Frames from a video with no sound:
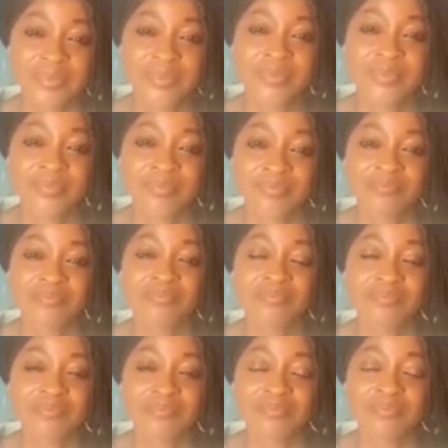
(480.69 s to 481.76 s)

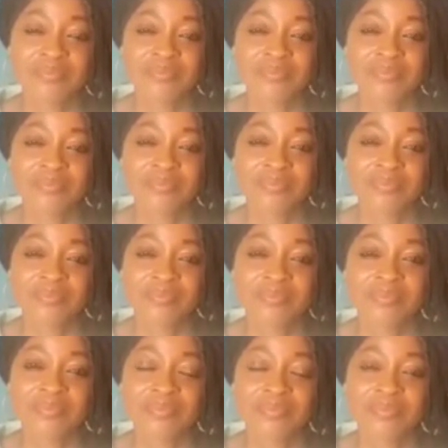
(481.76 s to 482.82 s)

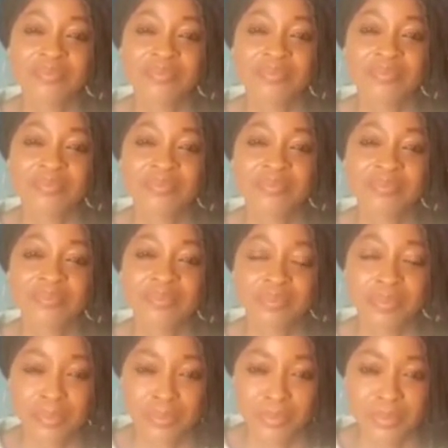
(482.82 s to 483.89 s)

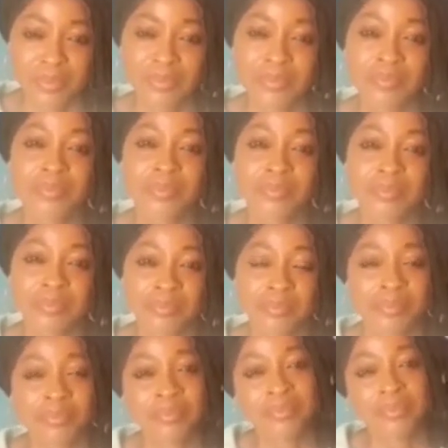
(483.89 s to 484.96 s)

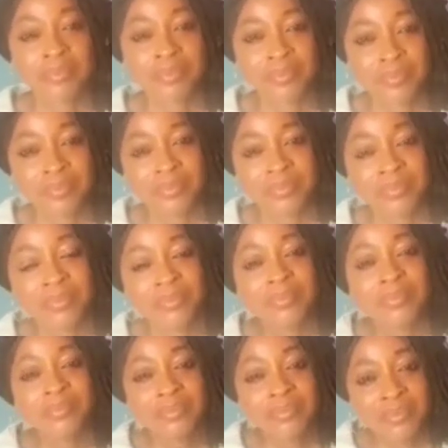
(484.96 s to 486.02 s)

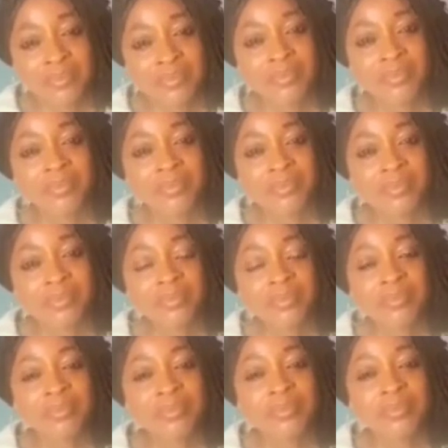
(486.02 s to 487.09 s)

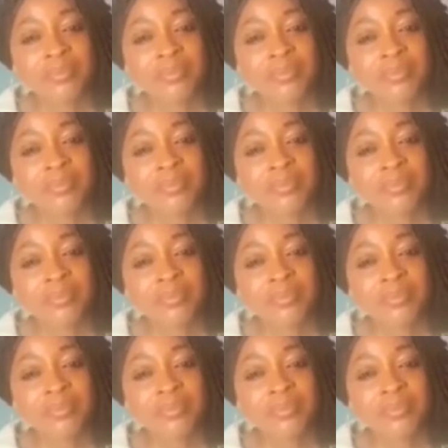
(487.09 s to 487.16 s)
(silent)